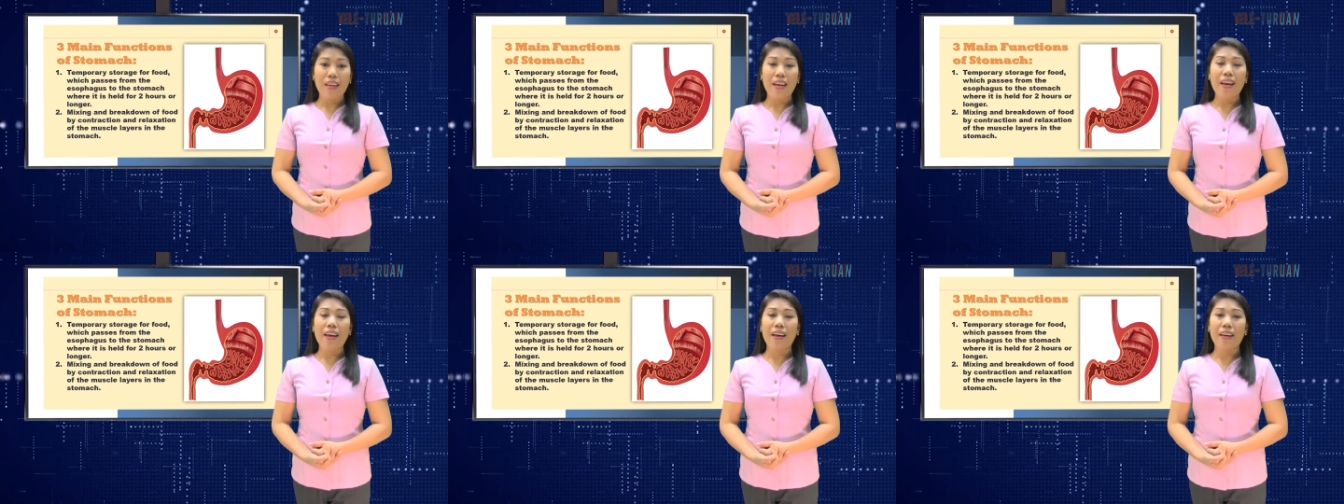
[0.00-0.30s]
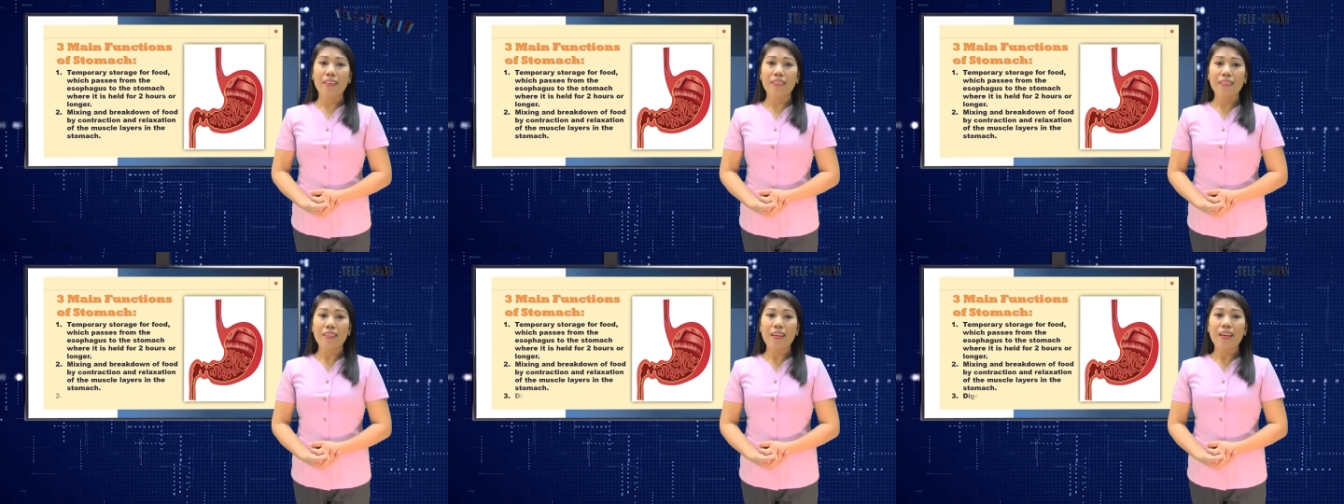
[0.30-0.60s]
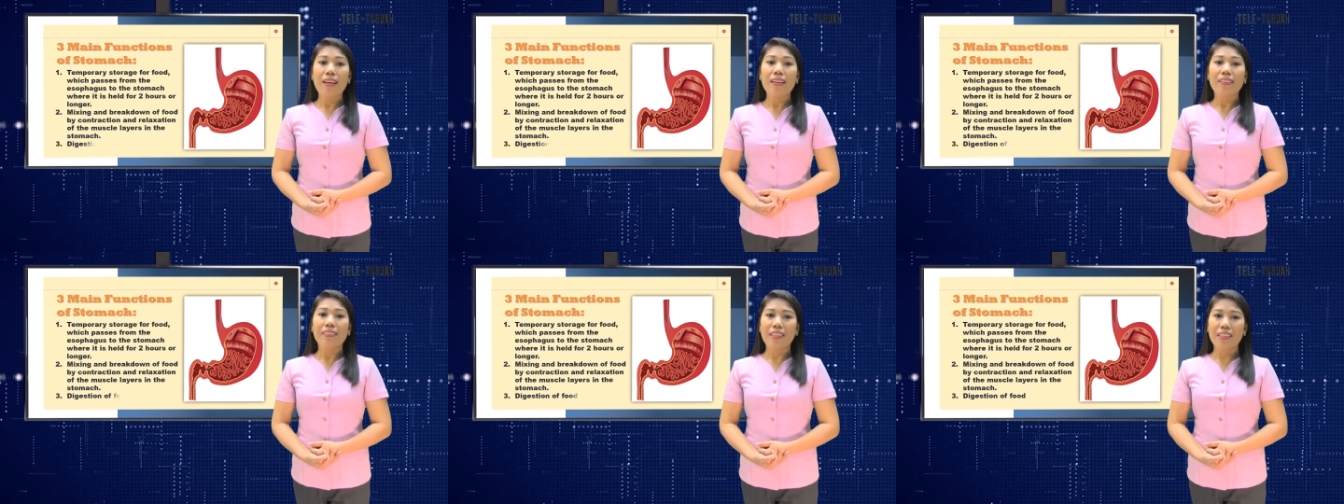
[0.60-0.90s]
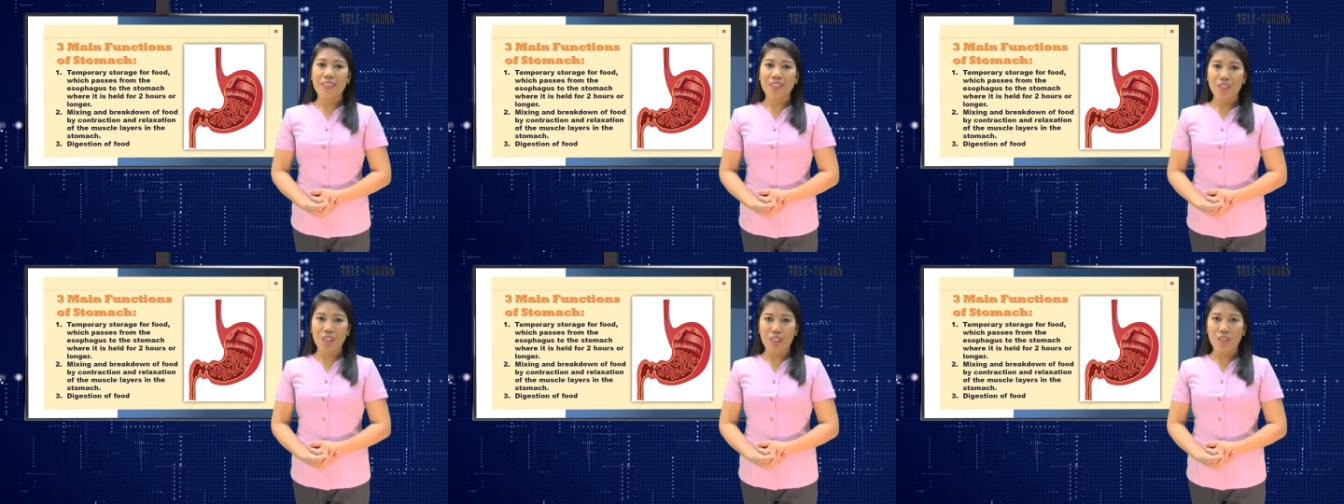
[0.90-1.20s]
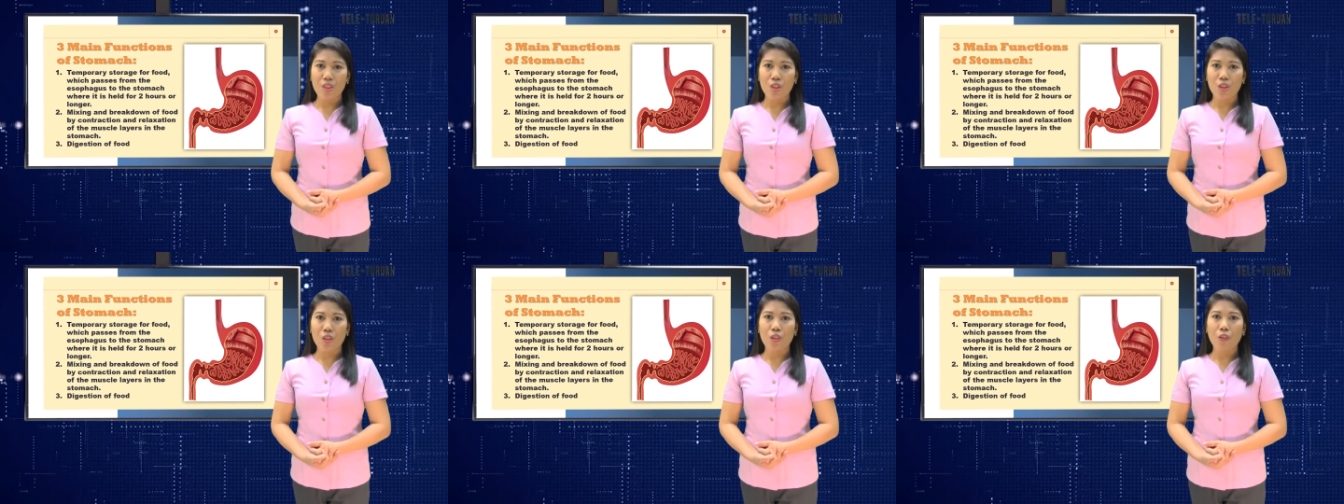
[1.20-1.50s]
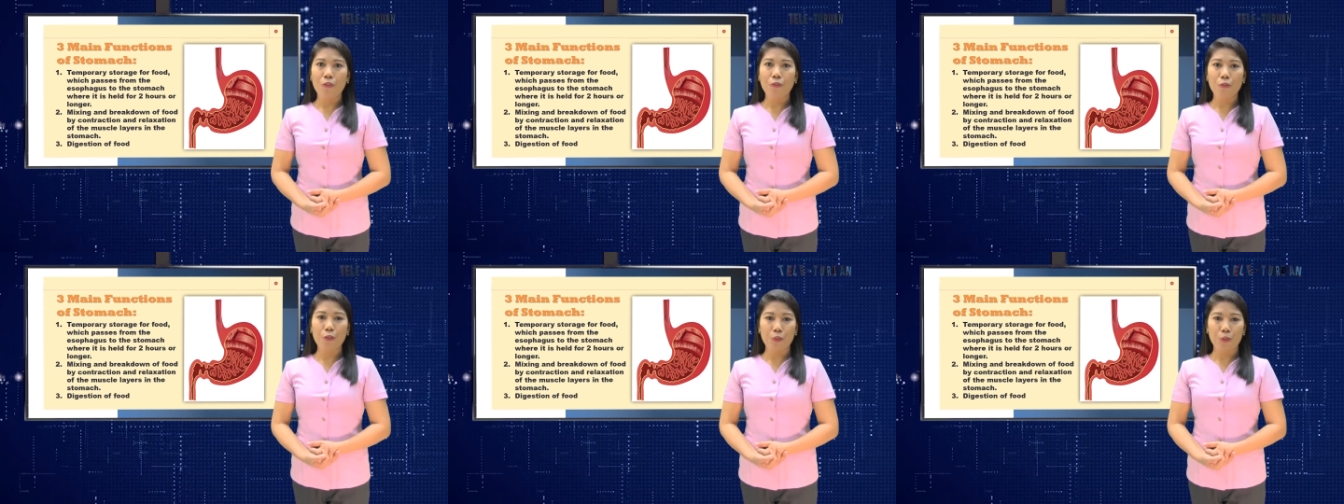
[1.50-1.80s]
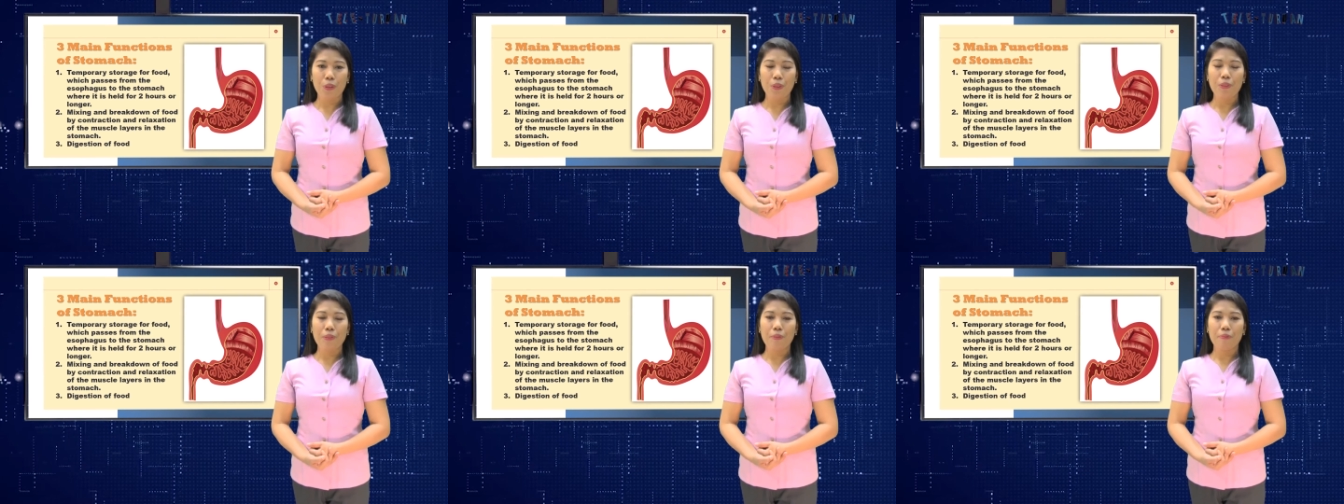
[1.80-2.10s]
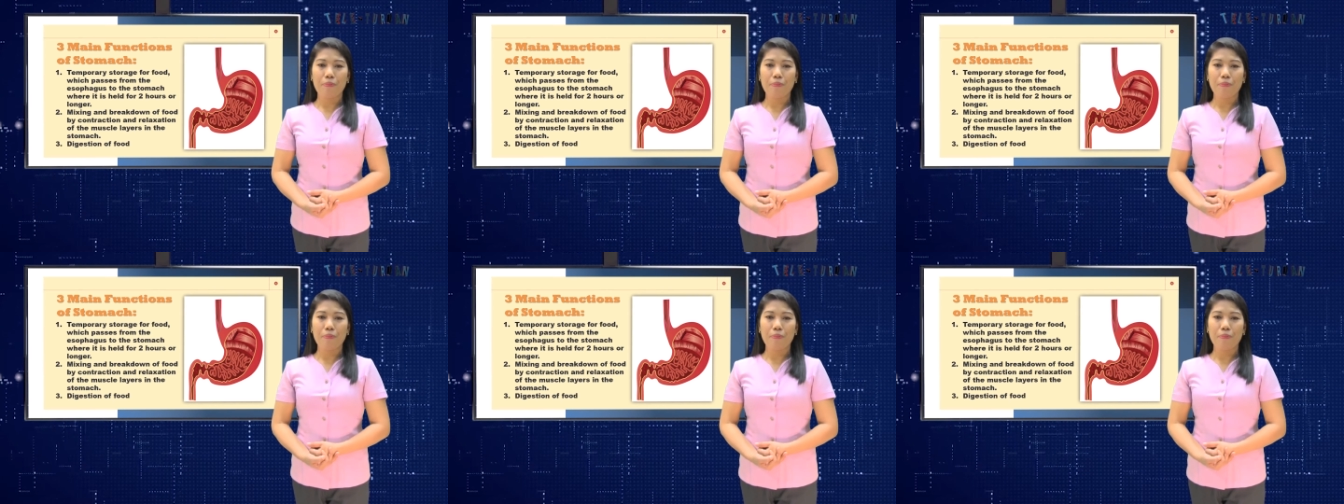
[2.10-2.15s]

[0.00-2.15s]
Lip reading: And digestion of food.